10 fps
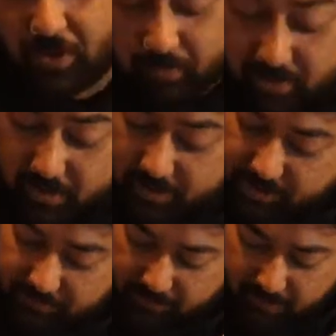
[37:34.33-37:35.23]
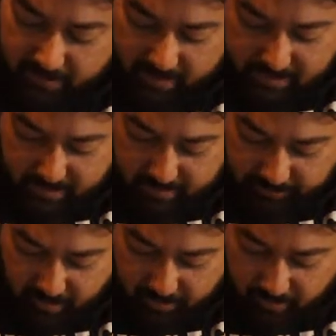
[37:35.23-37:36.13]
But no, so far these
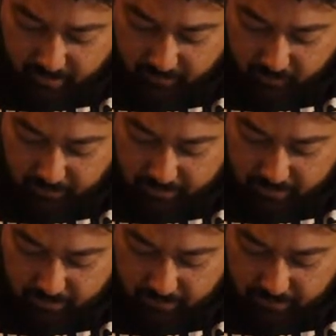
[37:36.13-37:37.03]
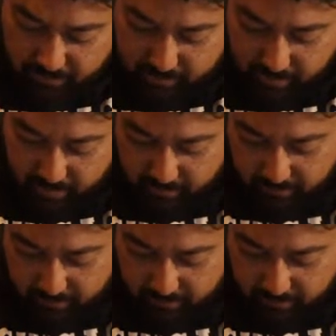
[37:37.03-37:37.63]
I think if I wasn't on stream